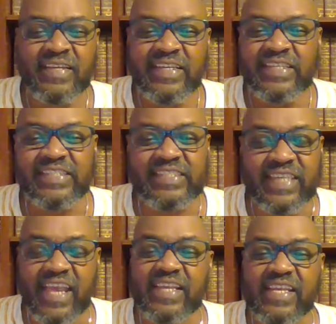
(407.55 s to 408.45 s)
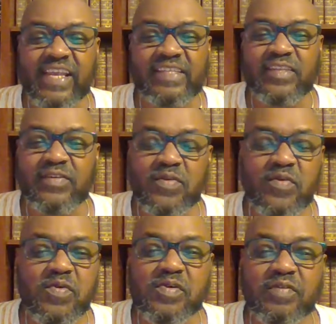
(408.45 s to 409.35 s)
He's standing at the
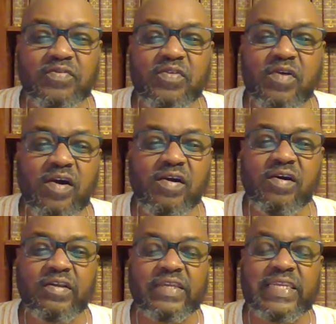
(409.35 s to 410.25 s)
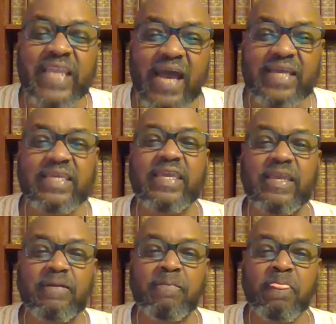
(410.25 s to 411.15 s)
door of your heart, knocking.
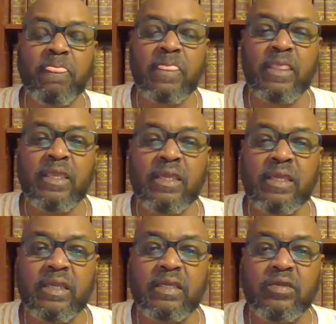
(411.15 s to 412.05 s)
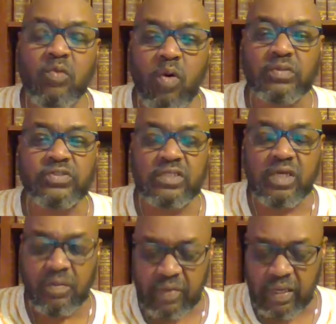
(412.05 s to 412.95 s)
He wants to
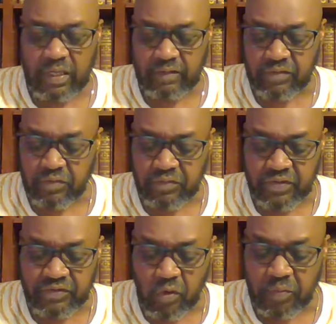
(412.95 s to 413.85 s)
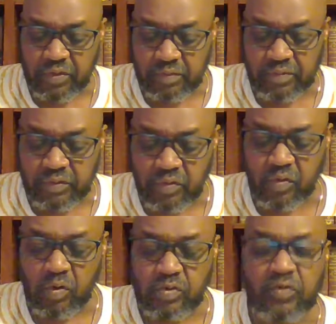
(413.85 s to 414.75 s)
come in. If you would just open up the
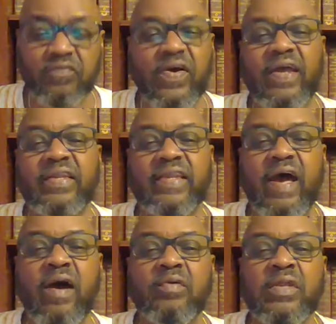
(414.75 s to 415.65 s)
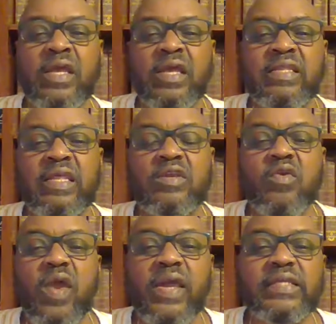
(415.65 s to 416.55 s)
door, you'll find out that
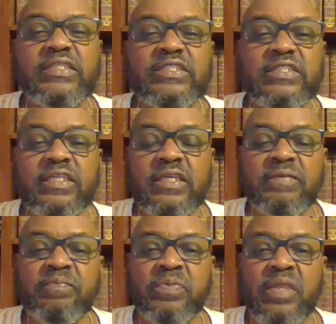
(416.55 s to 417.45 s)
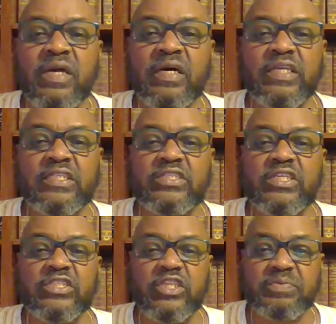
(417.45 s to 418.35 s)
Christ is the
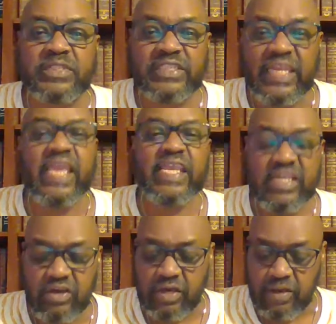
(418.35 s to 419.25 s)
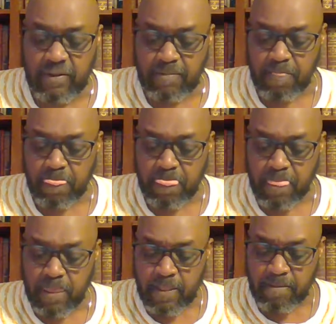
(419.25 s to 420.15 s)
sustainer
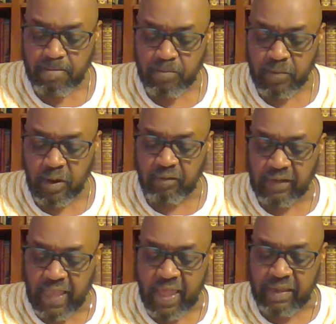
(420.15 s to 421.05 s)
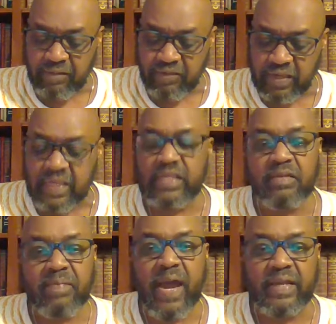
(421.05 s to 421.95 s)
of life in the
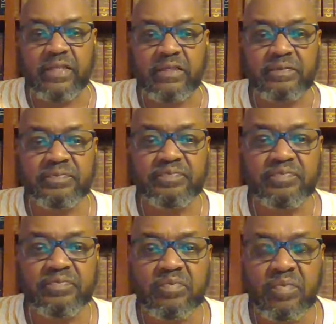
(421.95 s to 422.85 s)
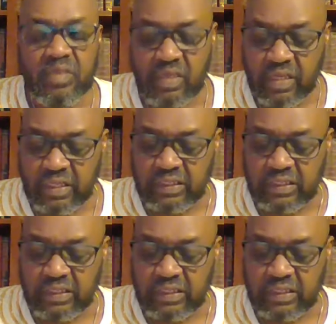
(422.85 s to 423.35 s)
body. In